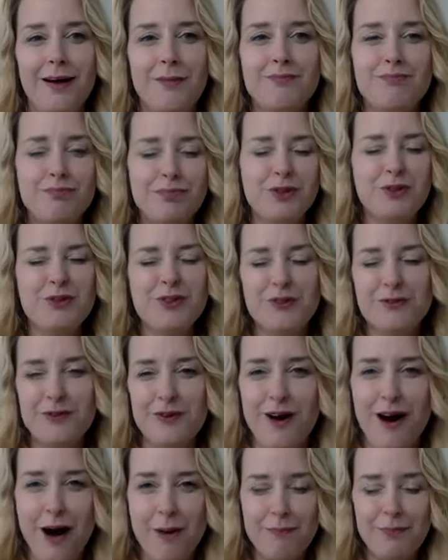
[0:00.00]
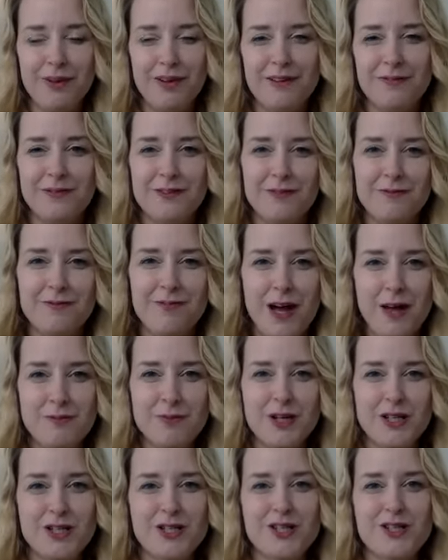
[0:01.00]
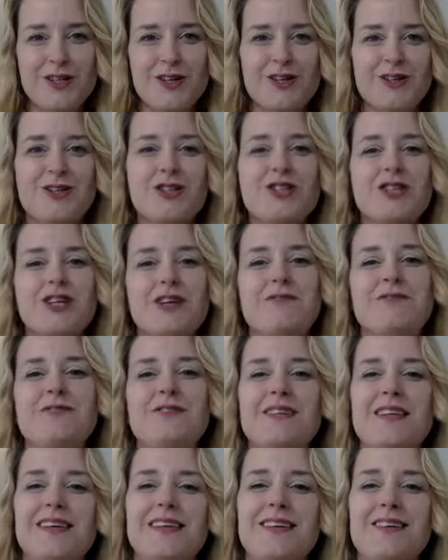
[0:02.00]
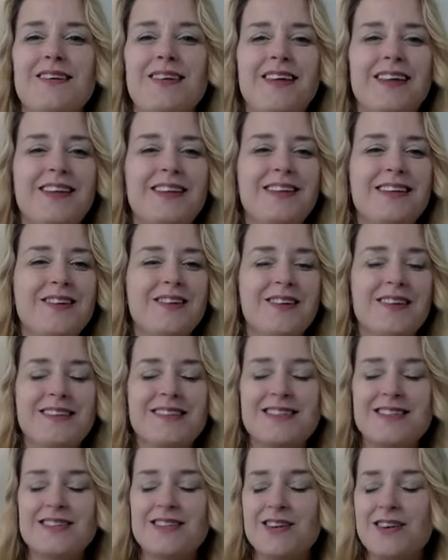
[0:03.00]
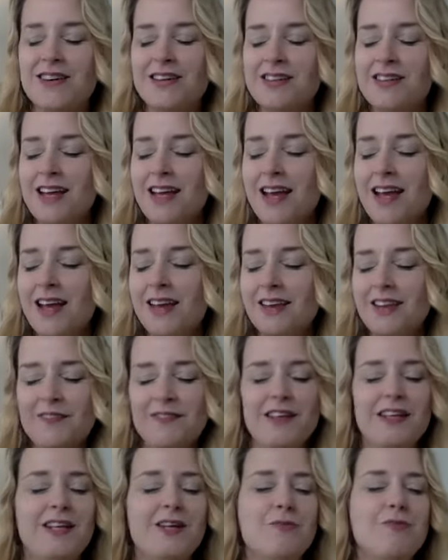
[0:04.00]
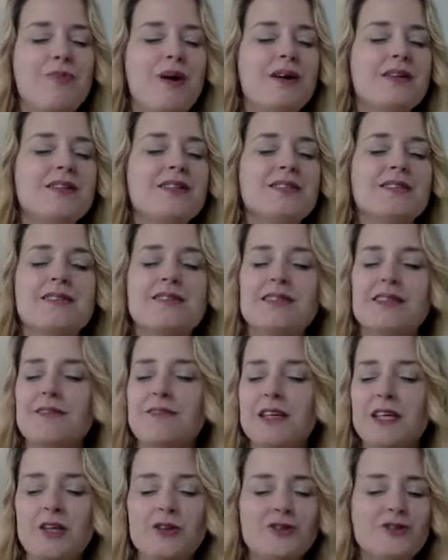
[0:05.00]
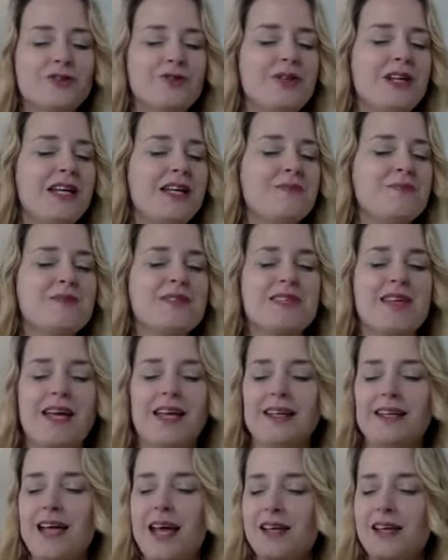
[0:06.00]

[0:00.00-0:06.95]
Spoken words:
beautiful uplift and vibrational shifts that you can start living in abundance, living your dreams, and